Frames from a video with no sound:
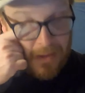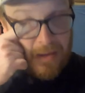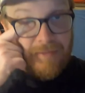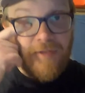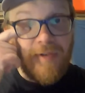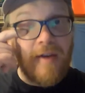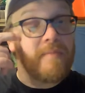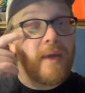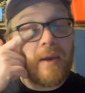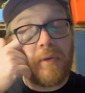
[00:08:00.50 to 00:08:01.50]
If you've ever
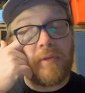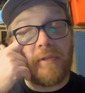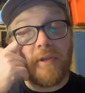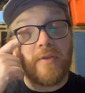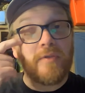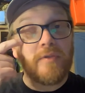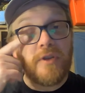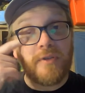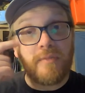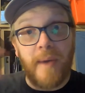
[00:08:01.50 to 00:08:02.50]
met anyone who
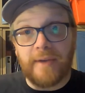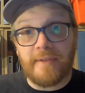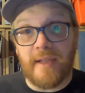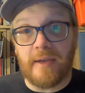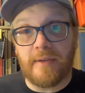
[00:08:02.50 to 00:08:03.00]
uses backslang,